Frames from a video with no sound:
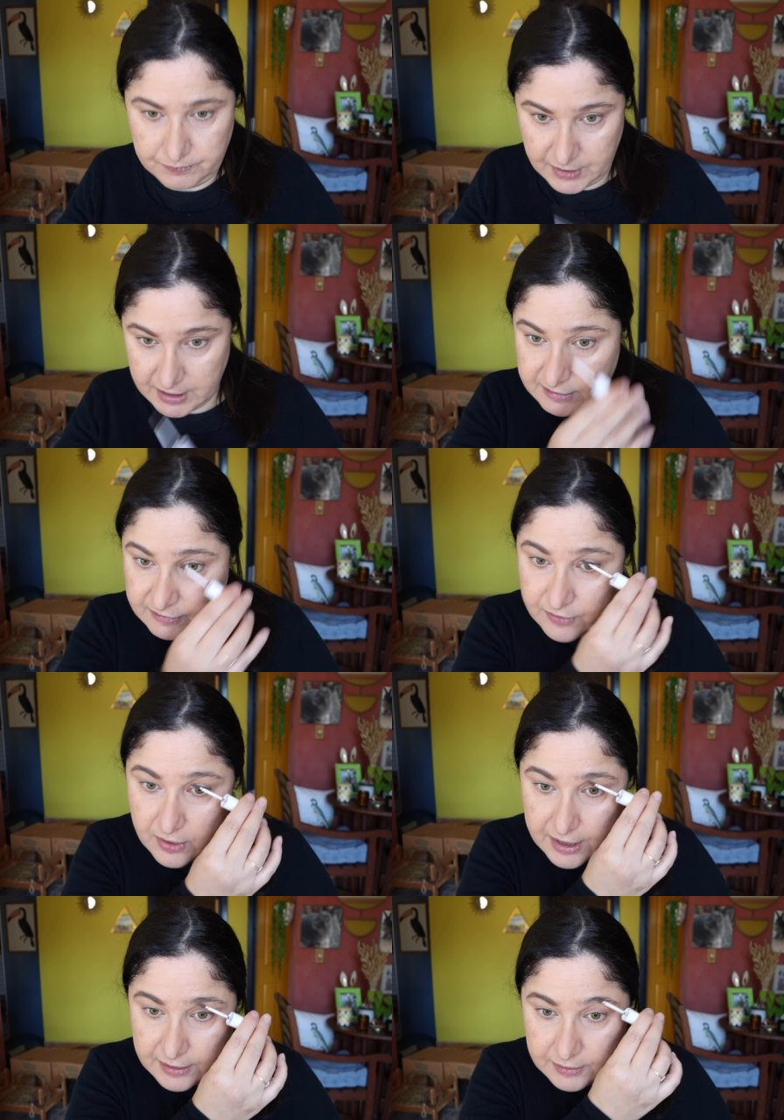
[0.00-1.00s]
That is
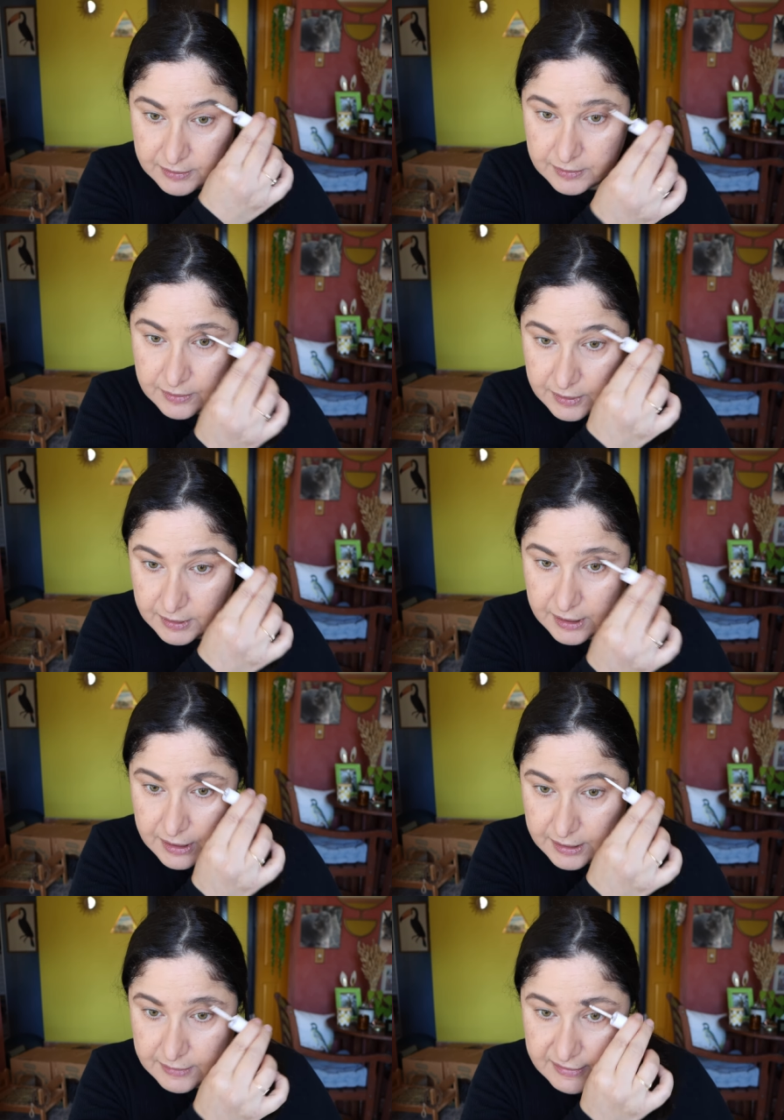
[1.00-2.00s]
fine
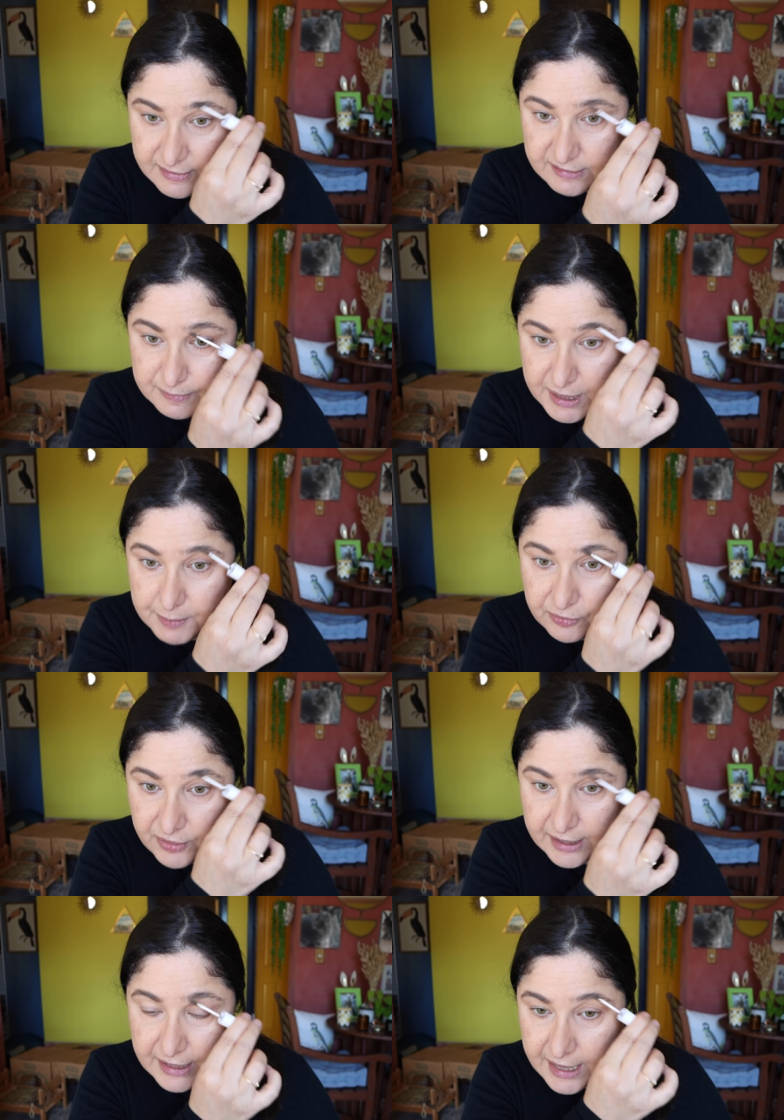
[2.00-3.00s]
and then there's people
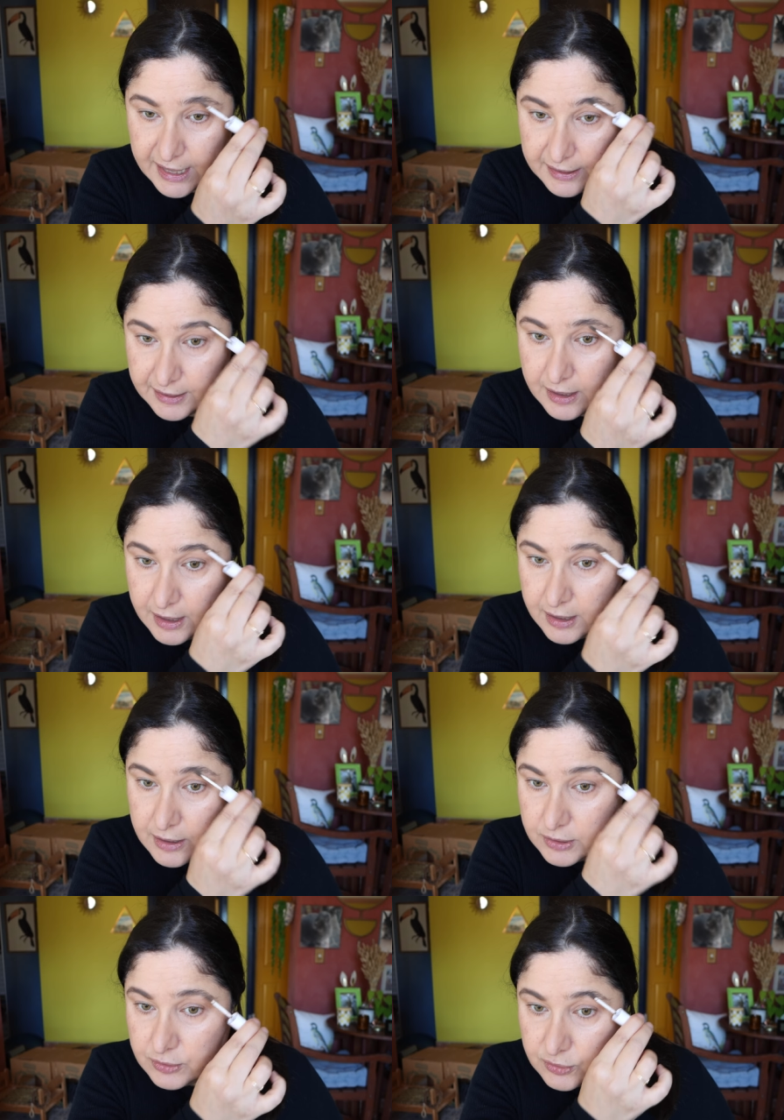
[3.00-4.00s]
that can
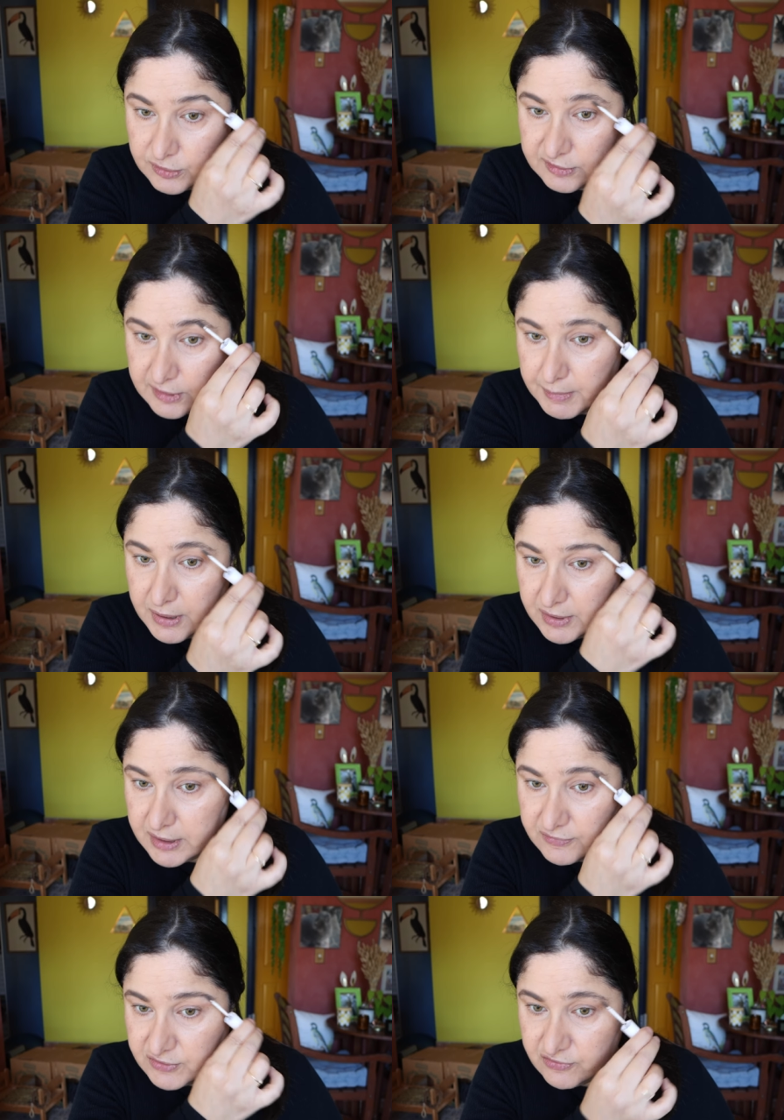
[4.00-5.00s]
use a
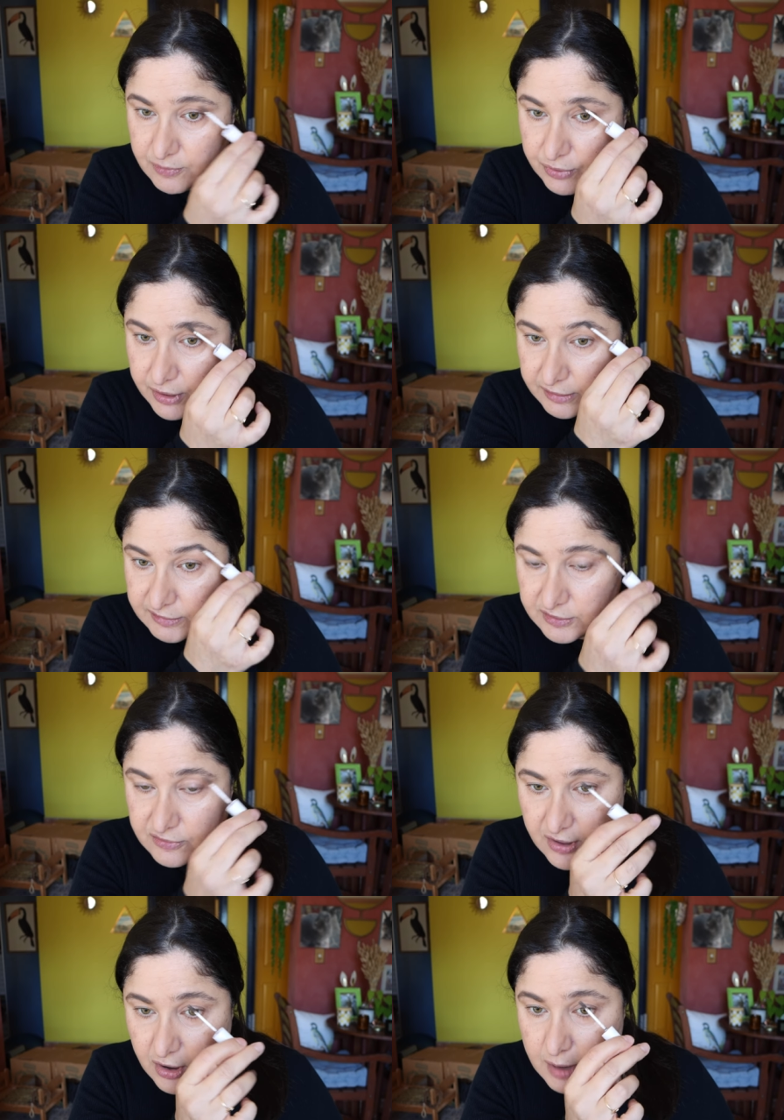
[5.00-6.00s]
myriad of different products to do
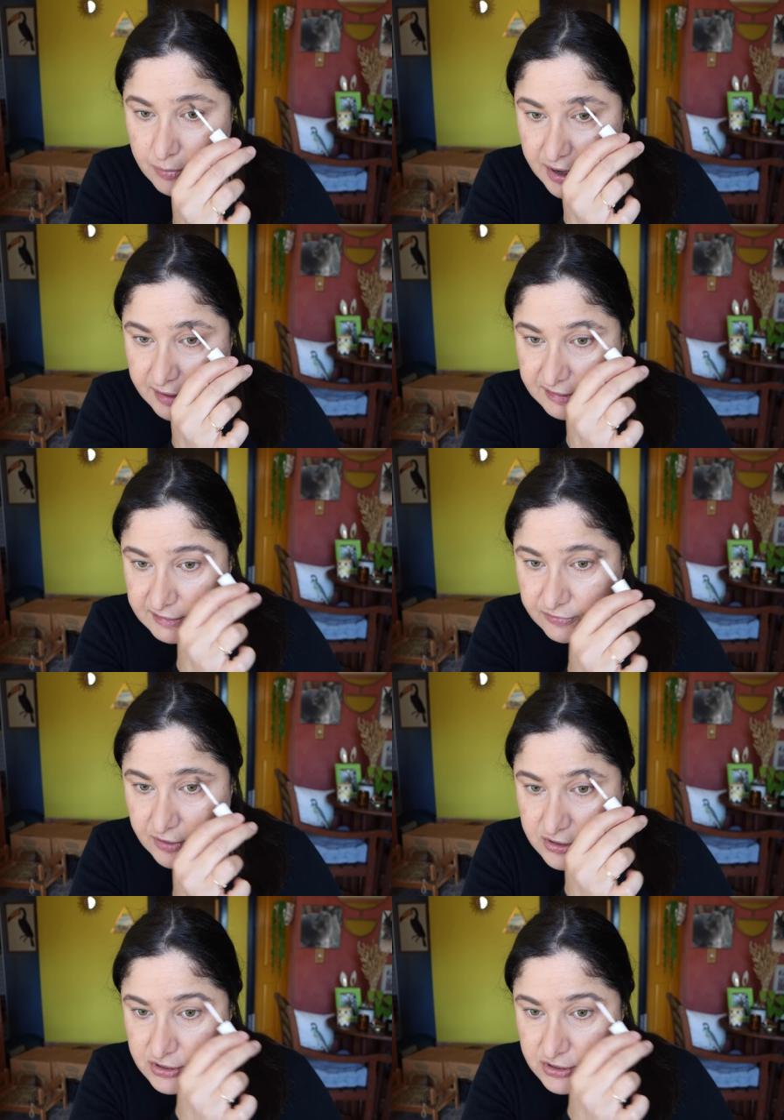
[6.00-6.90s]
their eyebrows that's fine